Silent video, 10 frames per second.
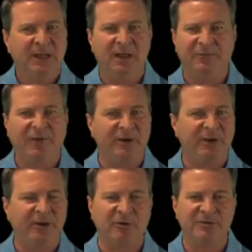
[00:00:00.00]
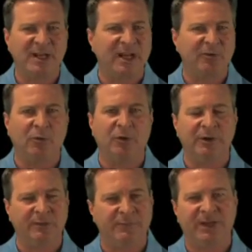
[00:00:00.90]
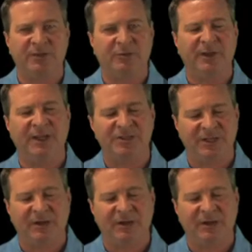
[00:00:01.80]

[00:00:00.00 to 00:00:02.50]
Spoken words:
fireheroes.org and make a donation.